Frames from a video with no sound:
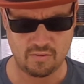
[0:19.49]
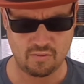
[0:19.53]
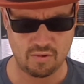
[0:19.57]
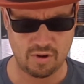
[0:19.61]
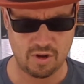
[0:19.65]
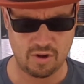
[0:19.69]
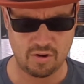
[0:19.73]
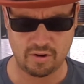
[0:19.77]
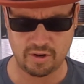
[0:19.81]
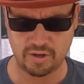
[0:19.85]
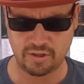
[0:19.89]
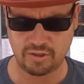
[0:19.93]

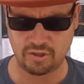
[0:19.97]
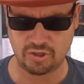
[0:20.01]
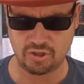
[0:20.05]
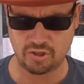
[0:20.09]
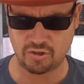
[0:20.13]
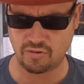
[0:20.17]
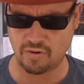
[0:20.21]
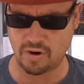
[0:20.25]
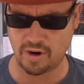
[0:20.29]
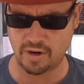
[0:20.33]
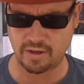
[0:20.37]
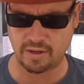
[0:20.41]
well
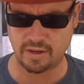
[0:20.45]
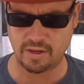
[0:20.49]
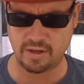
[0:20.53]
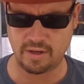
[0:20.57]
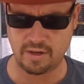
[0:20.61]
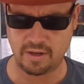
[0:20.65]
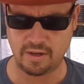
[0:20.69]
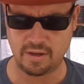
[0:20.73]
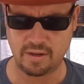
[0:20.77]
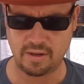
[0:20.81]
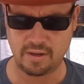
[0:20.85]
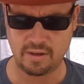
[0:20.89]

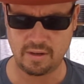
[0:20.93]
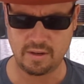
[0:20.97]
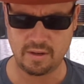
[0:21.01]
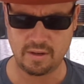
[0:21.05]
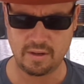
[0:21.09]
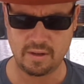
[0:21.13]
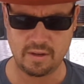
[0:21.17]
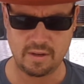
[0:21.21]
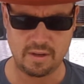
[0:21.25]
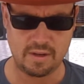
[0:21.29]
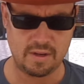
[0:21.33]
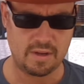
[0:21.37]
constructed,
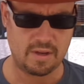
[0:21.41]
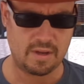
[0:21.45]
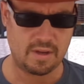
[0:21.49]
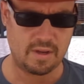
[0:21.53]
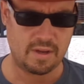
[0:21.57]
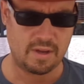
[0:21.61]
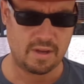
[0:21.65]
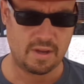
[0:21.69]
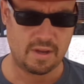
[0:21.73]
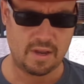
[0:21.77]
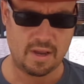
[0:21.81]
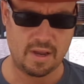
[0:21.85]

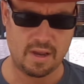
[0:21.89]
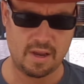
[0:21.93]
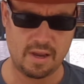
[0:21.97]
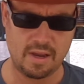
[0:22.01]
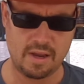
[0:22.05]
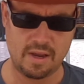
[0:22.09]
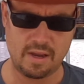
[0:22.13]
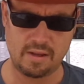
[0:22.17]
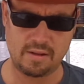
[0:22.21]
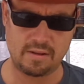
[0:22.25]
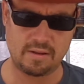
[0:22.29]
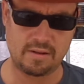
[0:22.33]

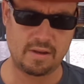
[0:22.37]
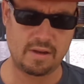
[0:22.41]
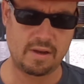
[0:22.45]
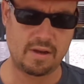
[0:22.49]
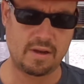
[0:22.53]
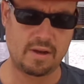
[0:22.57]
and